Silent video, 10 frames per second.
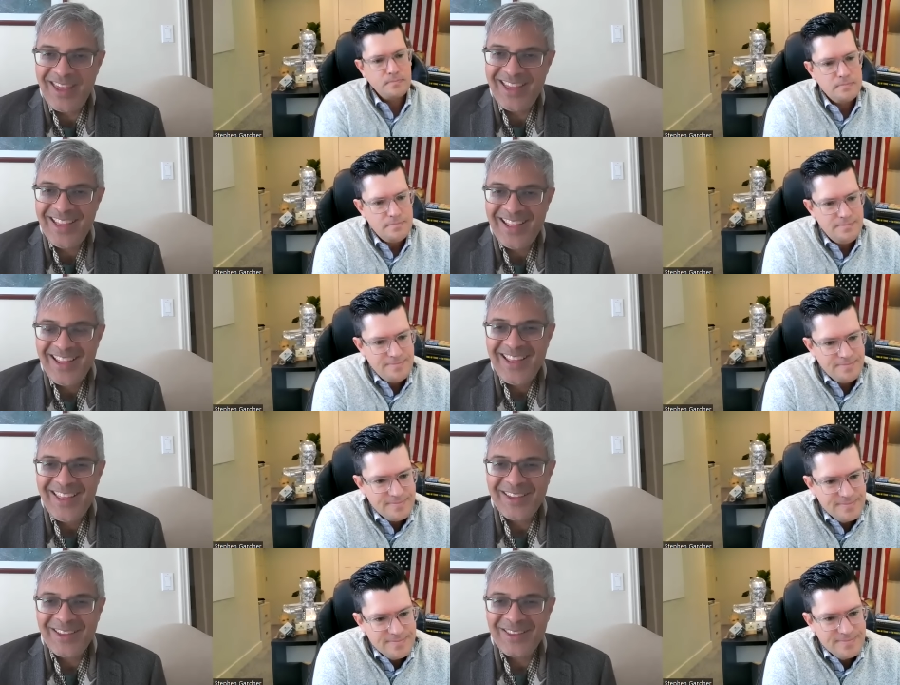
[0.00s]
Speaker 1: the
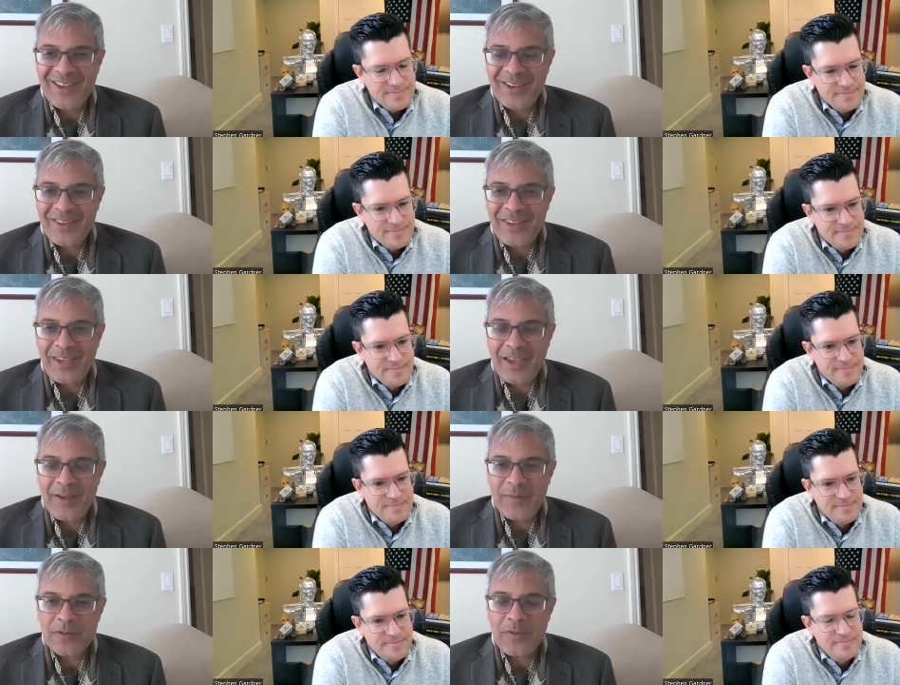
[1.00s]
the the
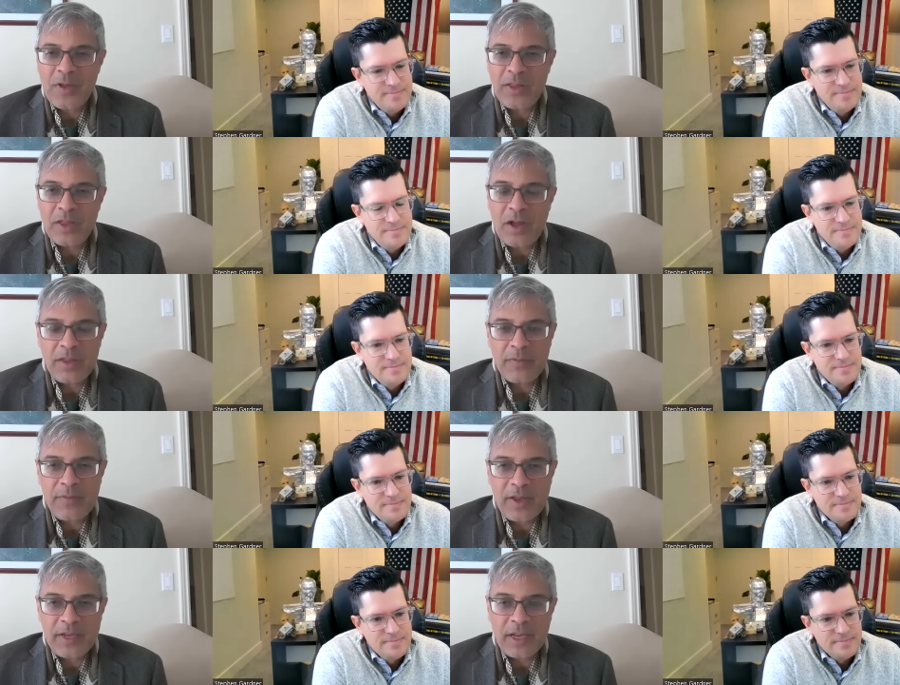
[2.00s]
uh, first of all on the
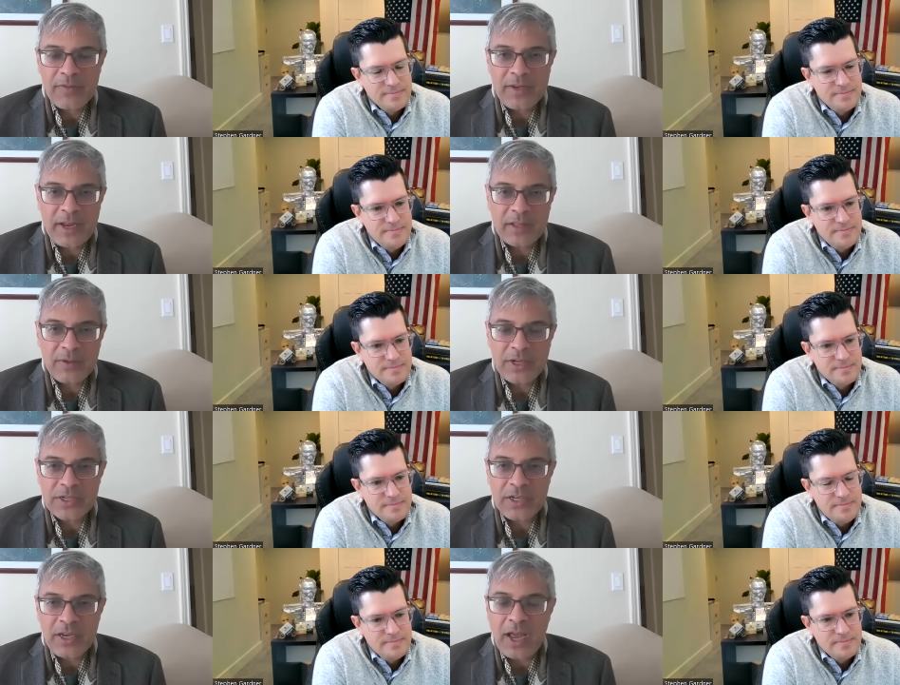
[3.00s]
funding of the
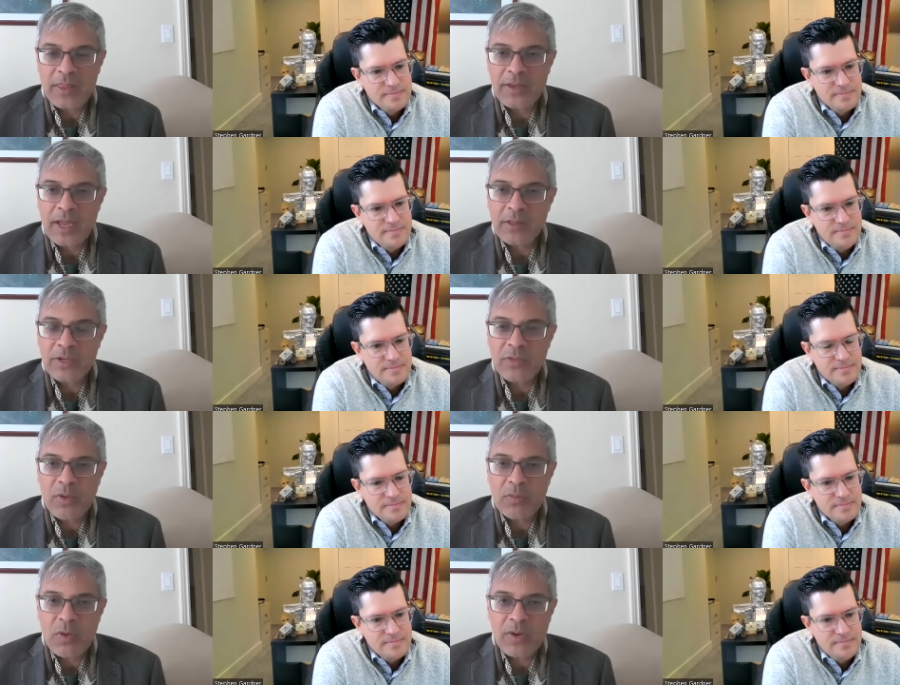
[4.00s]
declaration, uh, the declaration
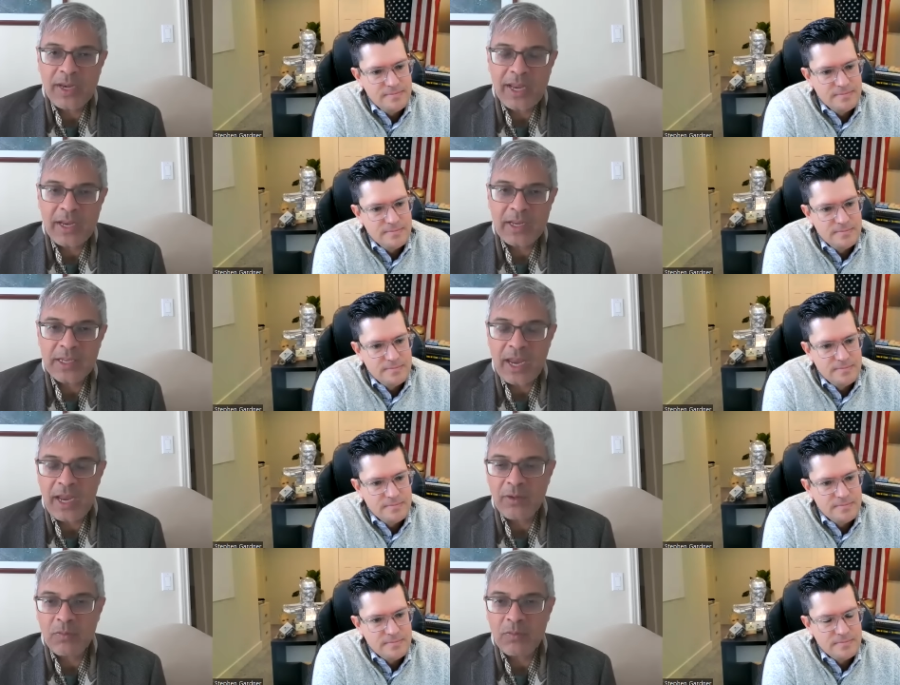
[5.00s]
we wrote it in a
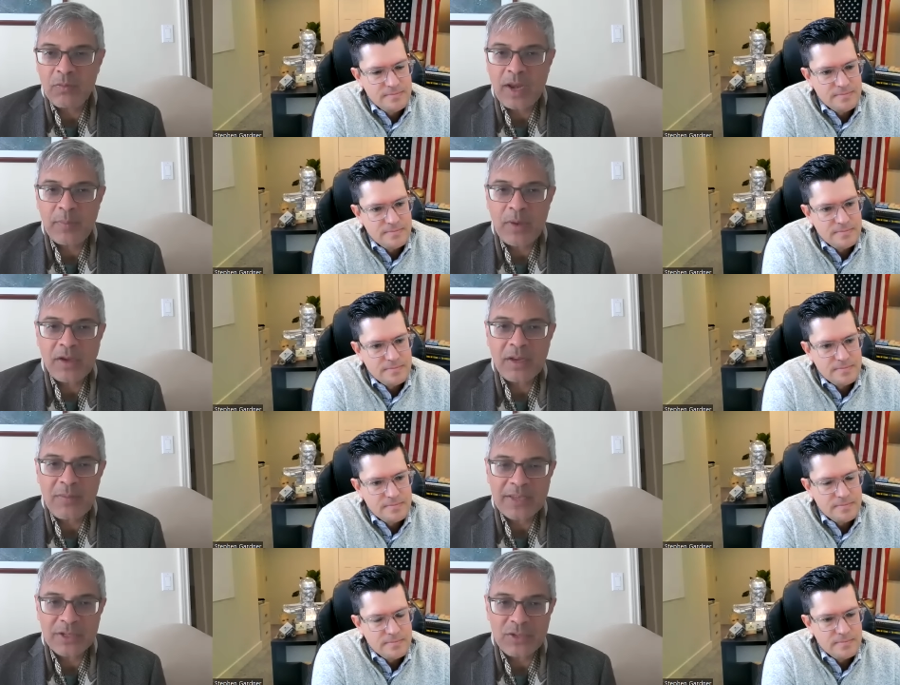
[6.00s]
in Great Barrington,
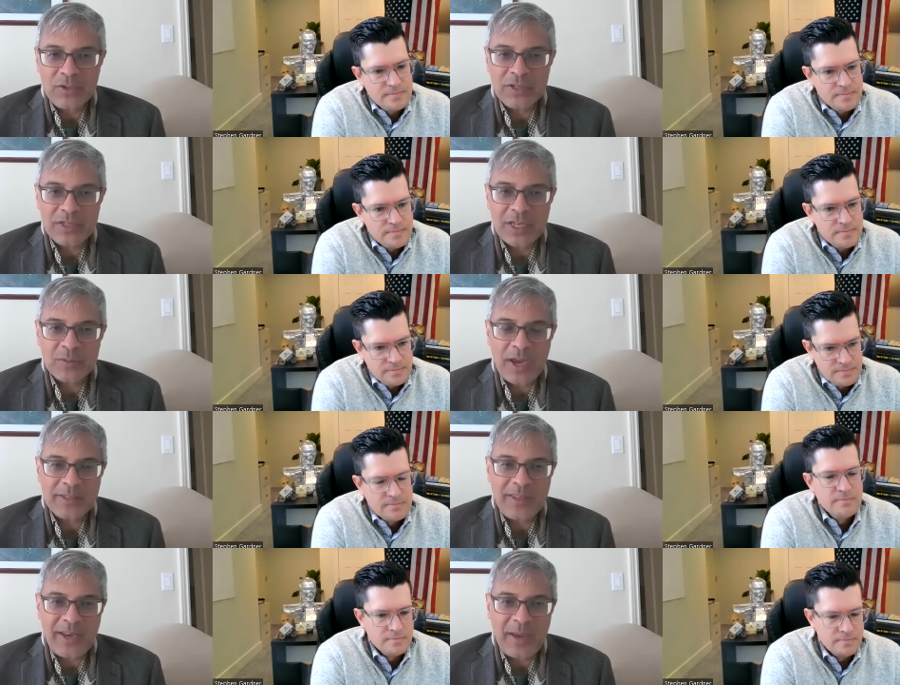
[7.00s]
Massachusetts. That's why
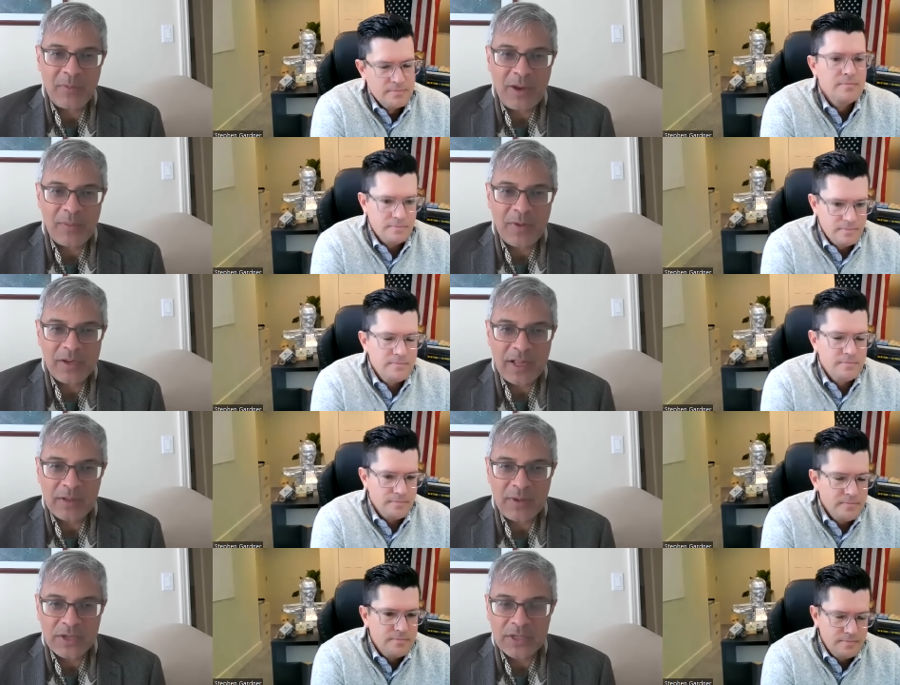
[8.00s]
it's the name Great Barrington
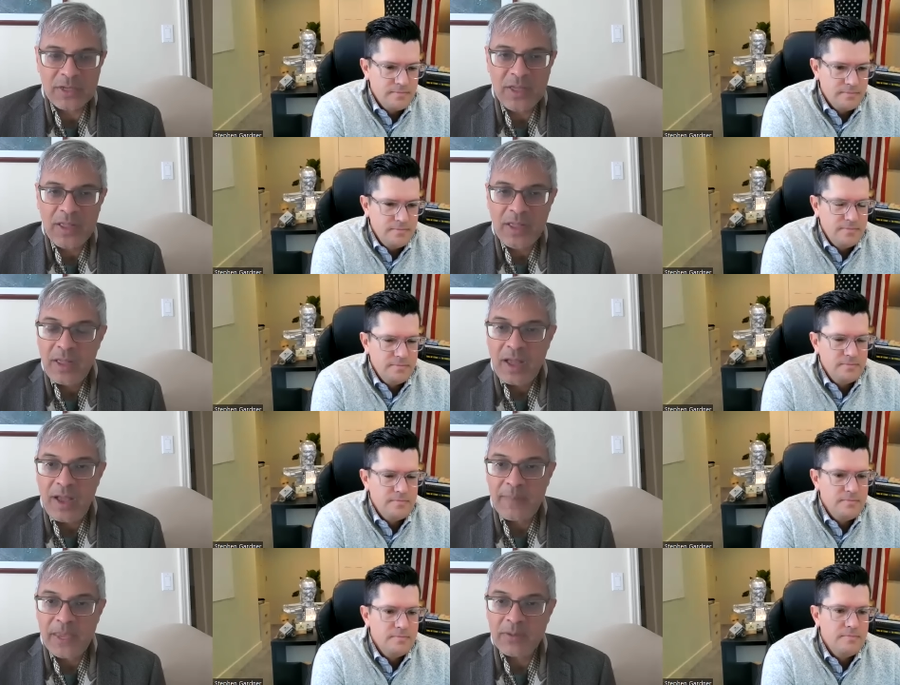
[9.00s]
Declaration.
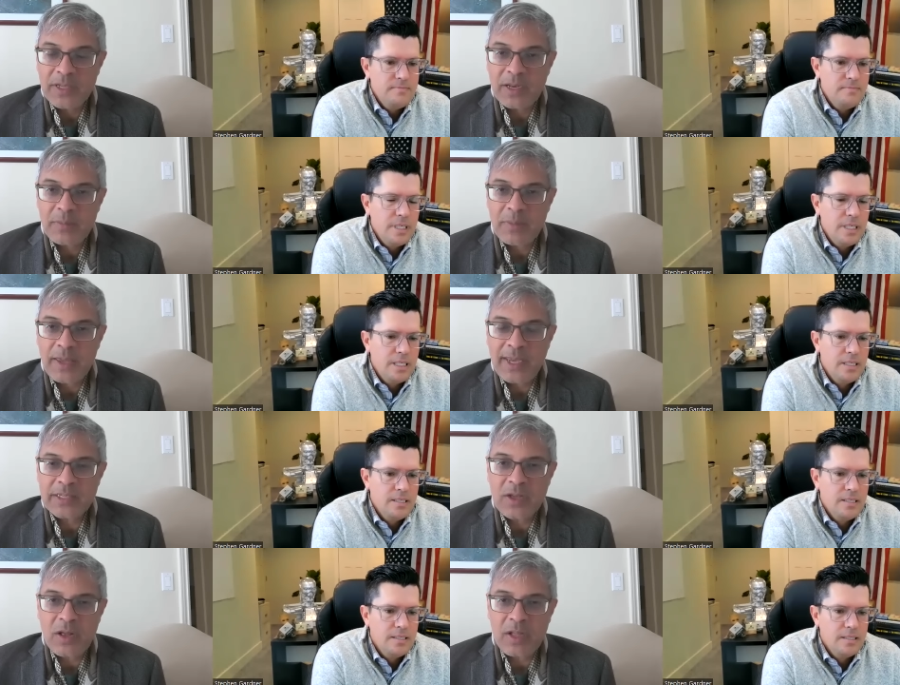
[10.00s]
Um, it was at a
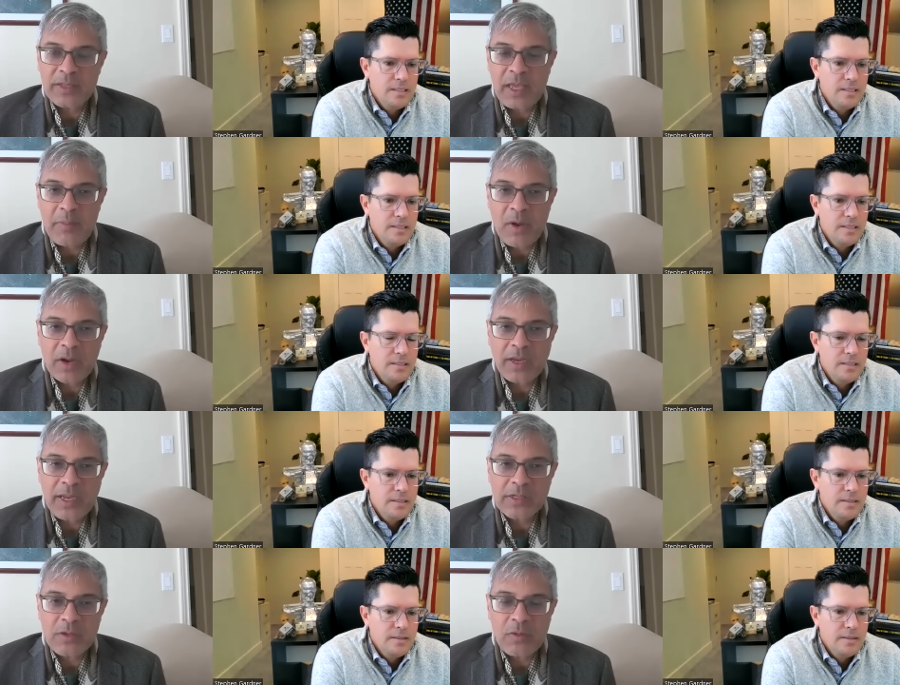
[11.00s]
place called the American
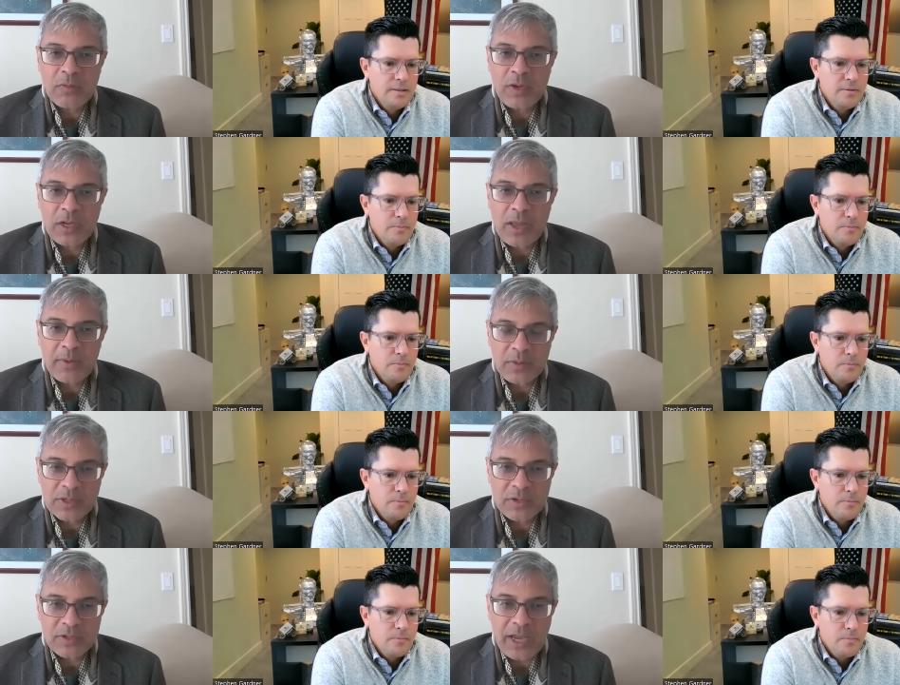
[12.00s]
Institute for Economic
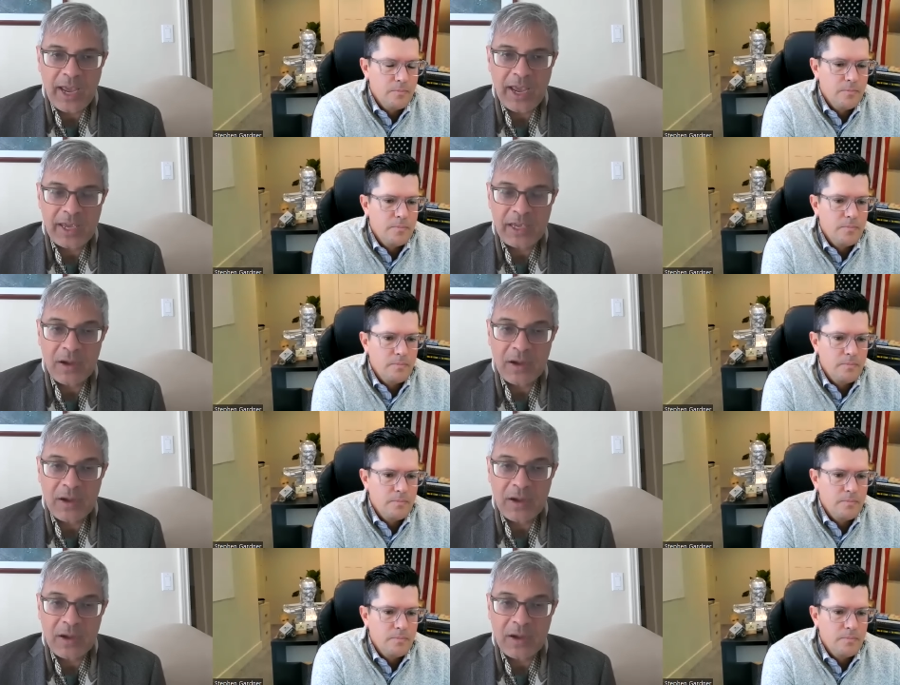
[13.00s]
Research